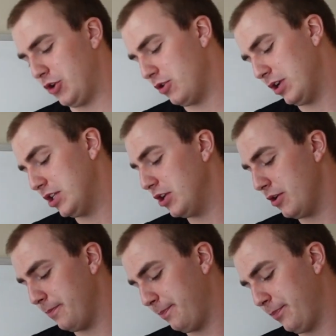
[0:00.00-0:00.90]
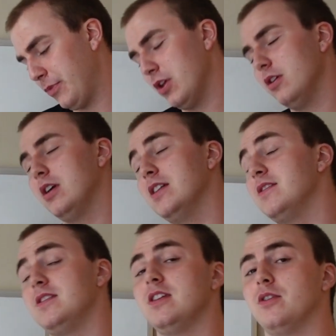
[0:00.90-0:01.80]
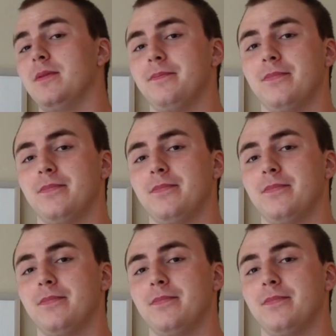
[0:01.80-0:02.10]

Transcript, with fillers: you don't get to know. It's a secret.